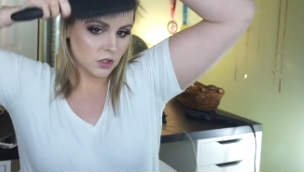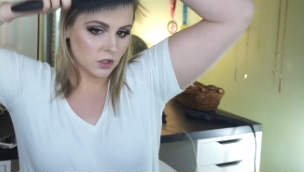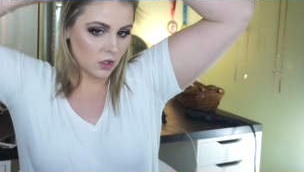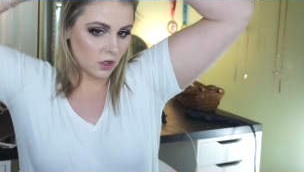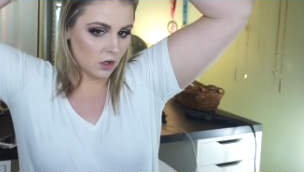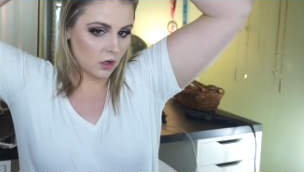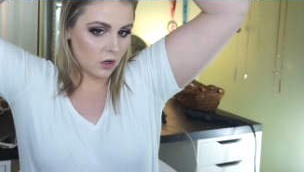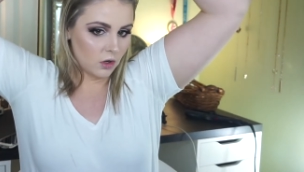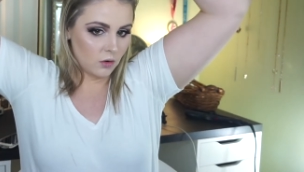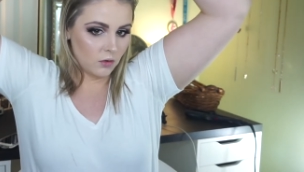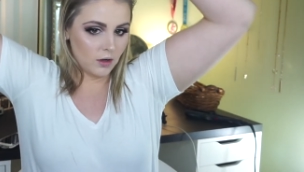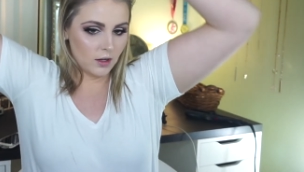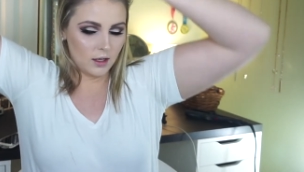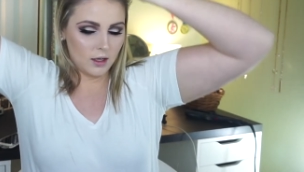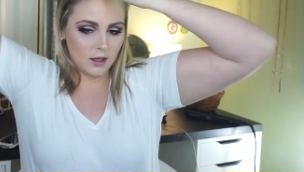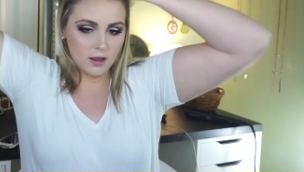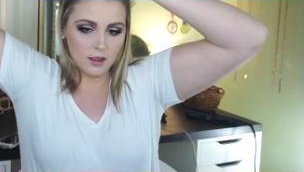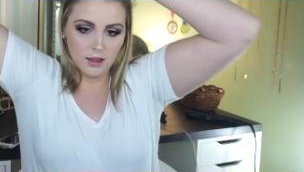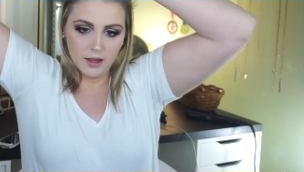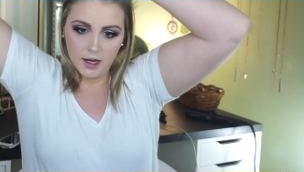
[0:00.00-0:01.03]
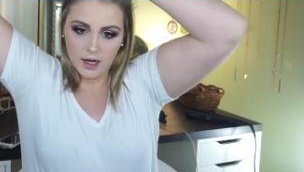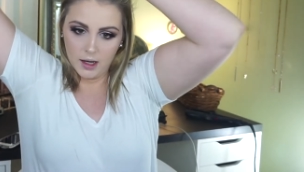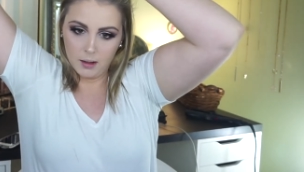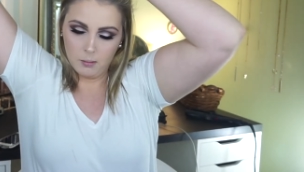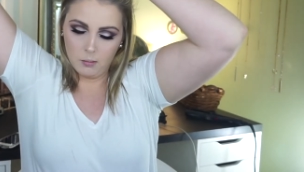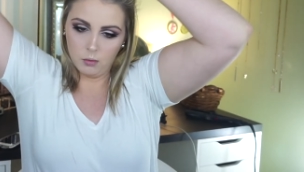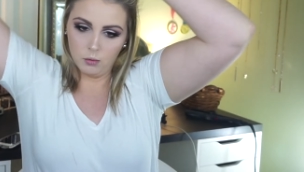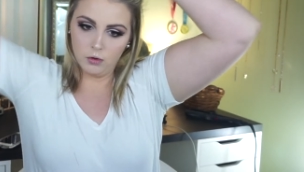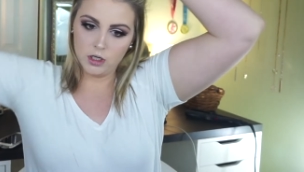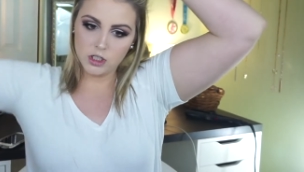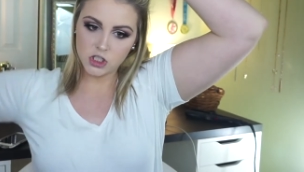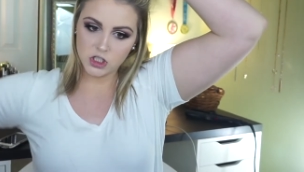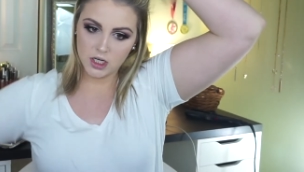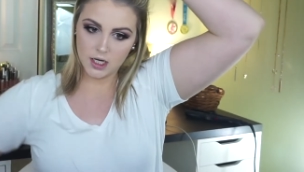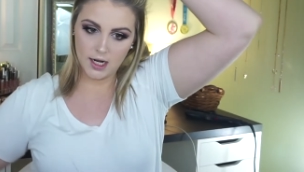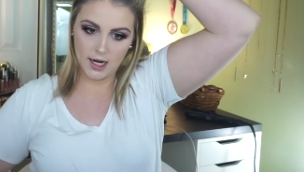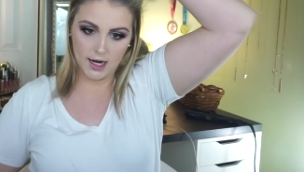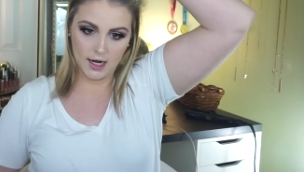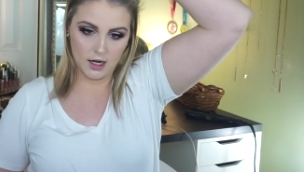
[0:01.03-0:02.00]
So then I brush
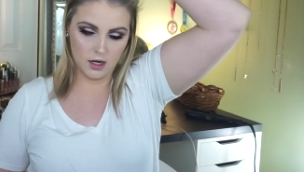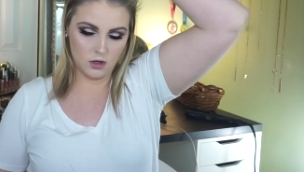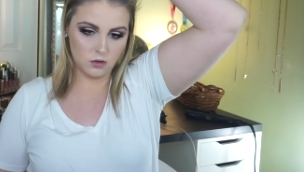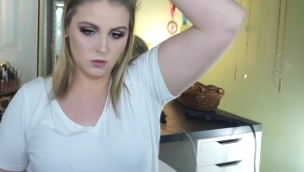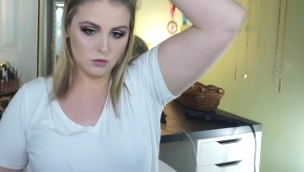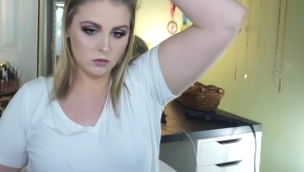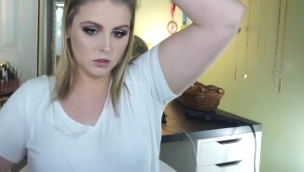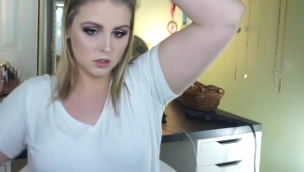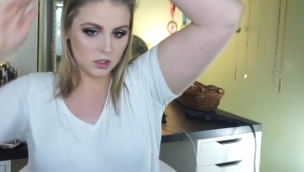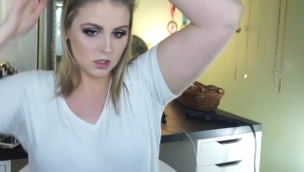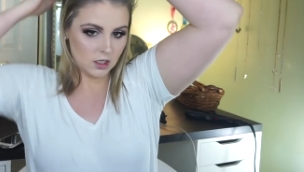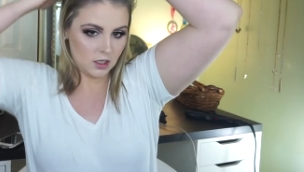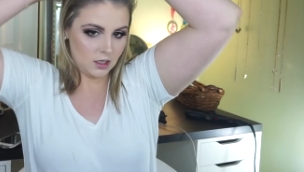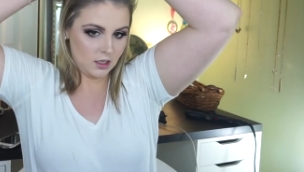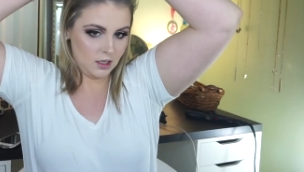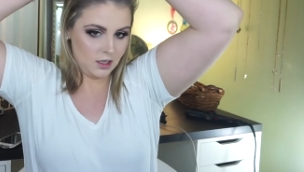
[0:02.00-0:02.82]
it out,